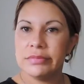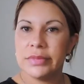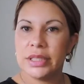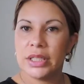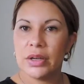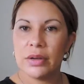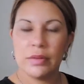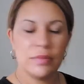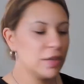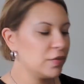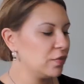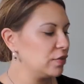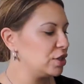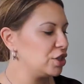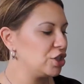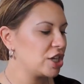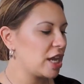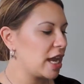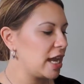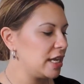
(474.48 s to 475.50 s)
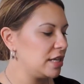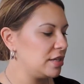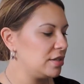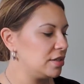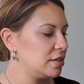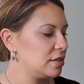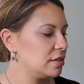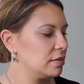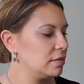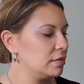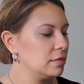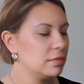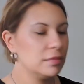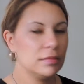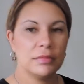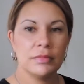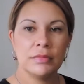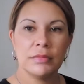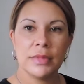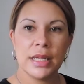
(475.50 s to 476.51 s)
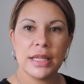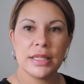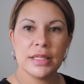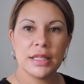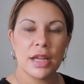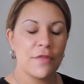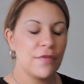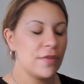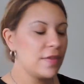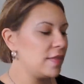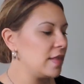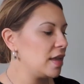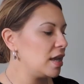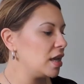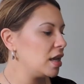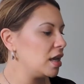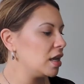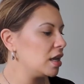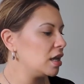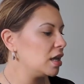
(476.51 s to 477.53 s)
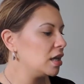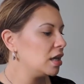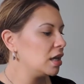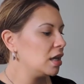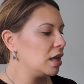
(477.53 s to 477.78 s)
You know, different shades and stuff in there.